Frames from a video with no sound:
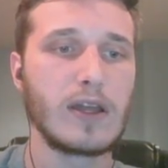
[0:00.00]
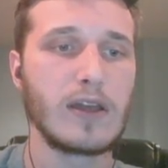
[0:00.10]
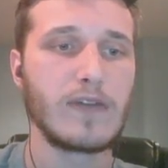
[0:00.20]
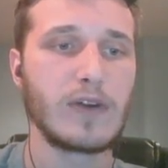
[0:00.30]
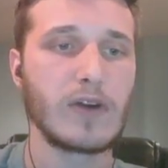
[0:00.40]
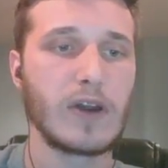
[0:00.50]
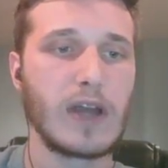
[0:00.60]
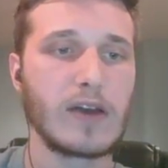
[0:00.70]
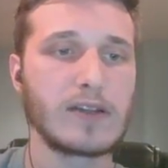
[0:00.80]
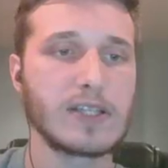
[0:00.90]
If you go
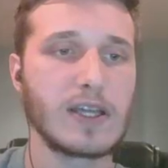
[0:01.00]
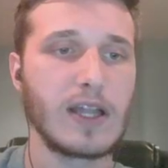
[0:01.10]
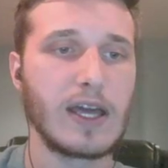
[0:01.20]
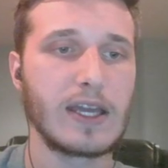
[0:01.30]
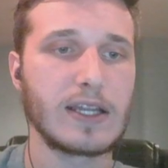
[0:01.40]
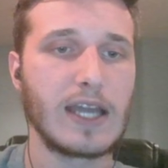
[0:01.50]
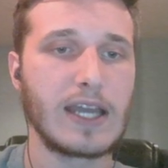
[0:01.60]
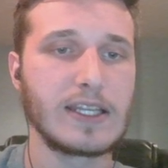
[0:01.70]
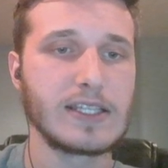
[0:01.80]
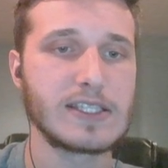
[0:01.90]
down to like
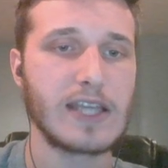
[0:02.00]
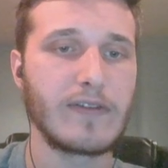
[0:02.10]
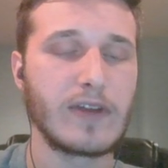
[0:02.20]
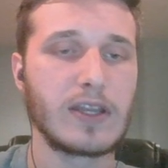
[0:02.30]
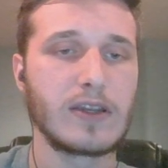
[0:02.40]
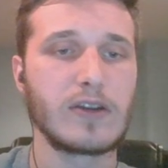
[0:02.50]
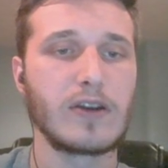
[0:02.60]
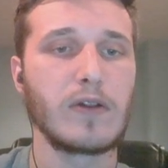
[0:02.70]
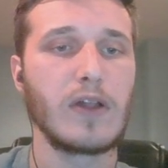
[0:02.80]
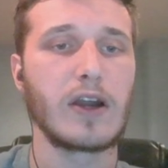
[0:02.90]
97, you're
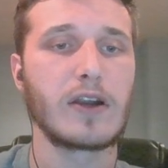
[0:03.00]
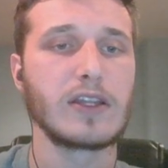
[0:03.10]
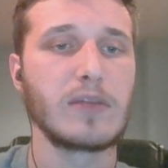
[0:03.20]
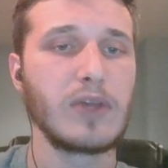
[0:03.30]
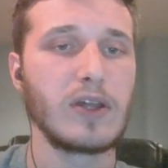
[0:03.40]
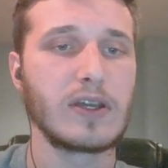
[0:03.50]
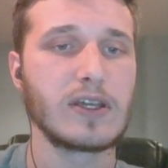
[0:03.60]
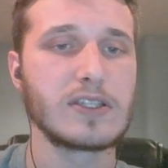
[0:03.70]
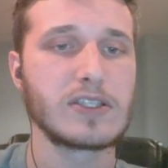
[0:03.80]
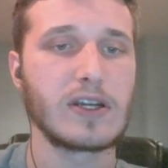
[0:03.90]
no longer in the
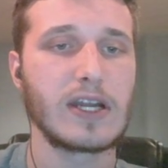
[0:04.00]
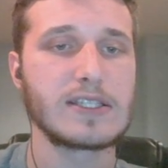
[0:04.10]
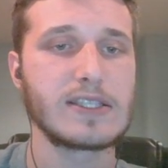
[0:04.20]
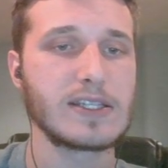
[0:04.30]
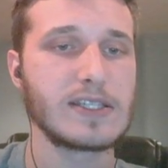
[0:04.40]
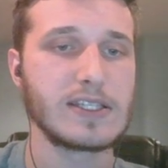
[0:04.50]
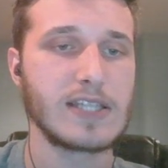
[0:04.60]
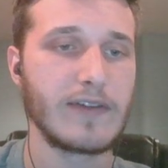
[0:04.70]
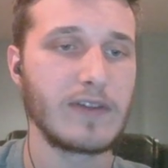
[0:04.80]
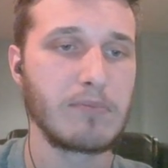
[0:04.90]
billions, you're at
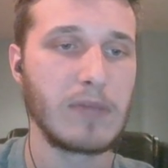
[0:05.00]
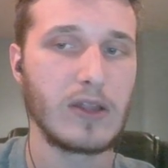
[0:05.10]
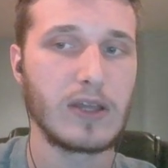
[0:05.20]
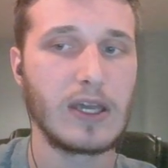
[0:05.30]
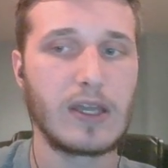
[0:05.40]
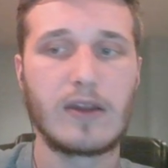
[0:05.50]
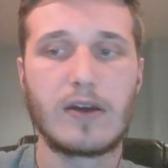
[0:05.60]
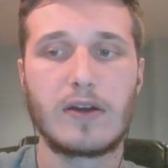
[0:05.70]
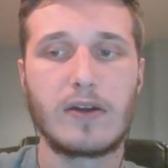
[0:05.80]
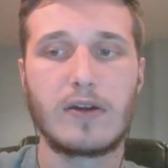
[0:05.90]
67 million.
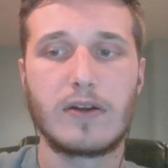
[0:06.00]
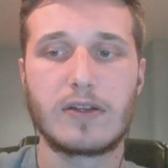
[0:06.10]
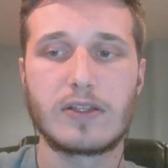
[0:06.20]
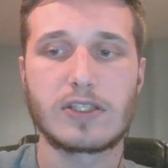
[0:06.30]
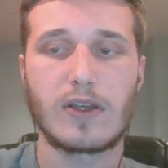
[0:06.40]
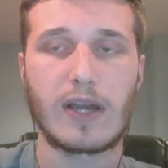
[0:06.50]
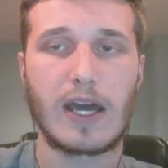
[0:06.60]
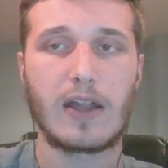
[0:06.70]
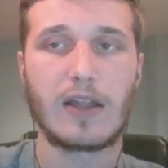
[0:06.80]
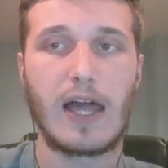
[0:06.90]
So it
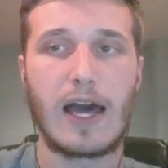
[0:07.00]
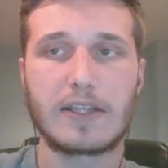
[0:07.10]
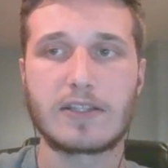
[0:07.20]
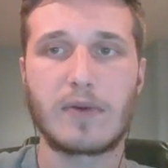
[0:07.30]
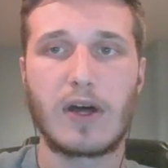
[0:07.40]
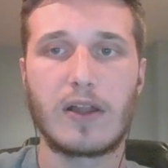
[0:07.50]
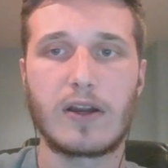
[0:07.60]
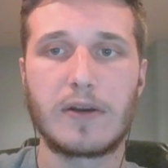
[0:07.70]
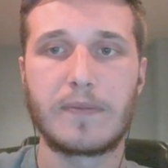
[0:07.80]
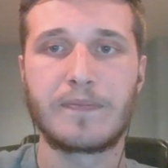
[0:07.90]
got a lot
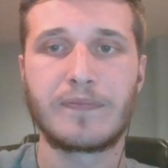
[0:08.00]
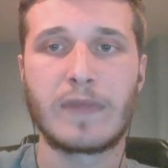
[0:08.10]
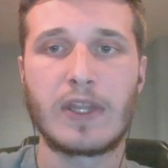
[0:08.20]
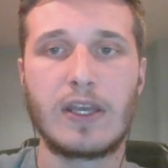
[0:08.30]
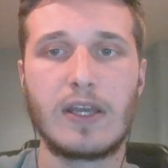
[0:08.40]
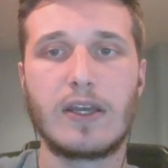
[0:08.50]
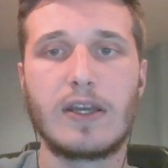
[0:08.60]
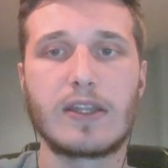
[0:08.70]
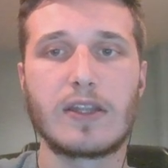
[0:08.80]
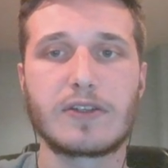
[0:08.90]
smaller.
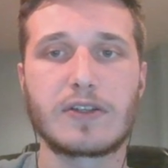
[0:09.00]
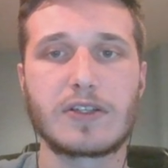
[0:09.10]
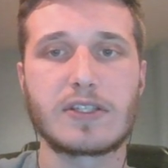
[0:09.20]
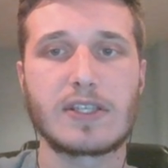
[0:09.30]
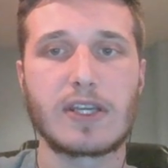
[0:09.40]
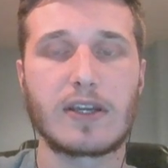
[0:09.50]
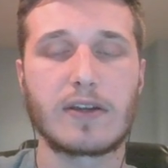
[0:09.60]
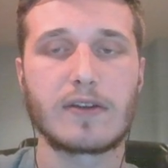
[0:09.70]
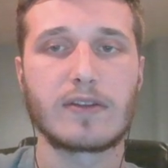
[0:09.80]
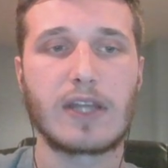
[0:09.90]
Those are just like,
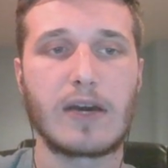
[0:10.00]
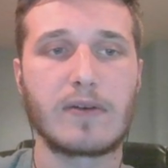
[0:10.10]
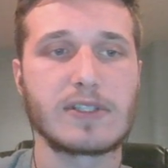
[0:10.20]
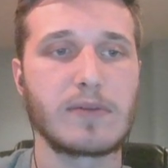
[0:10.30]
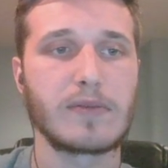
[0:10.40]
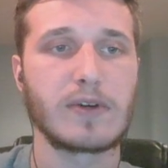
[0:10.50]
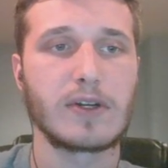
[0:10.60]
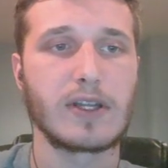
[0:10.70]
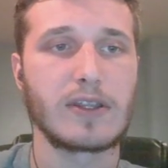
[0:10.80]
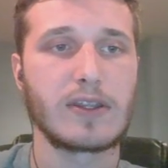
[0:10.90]
that was
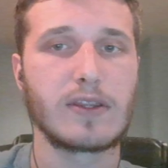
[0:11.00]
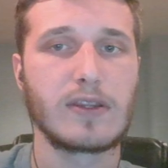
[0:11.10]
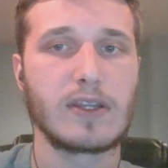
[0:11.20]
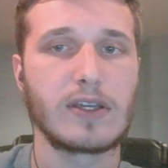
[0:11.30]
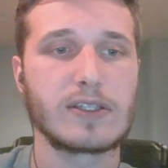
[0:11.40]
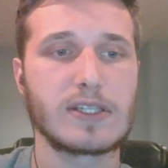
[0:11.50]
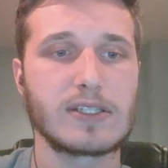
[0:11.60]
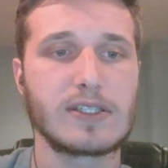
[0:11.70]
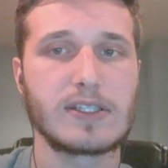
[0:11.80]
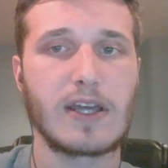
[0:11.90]
number, I think,
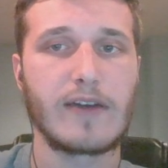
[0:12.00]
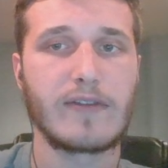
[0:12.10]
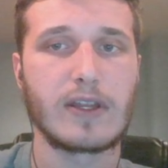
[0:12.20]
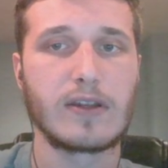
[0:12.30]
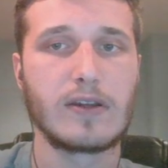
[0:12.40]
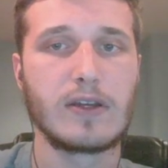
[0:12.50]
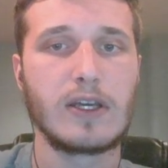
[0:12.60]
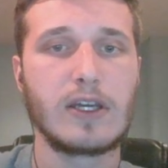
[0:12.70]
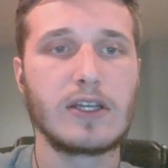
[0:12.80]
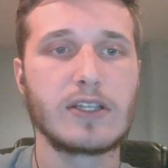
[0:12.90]
67.
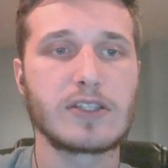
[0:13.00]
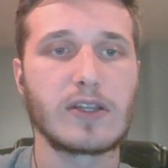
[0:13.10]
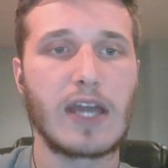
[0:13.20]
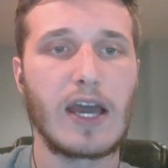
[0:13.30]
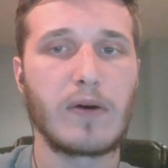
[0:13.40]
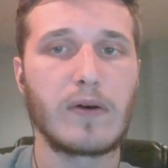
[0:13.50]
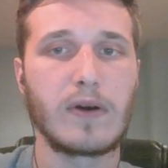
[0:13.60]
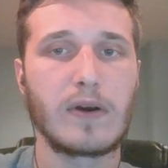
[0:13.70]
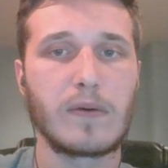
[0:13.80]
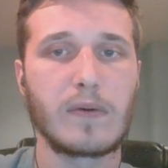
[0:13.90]
So
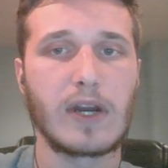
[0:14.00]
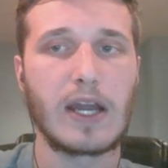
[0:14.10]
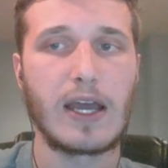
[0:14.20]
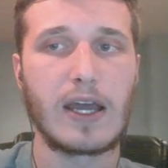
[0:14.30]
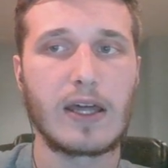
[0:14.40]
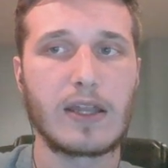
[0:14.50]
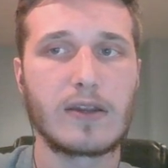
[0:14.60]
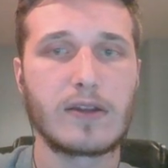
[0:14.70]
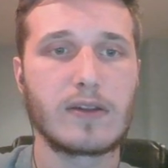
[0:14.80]
now we're at,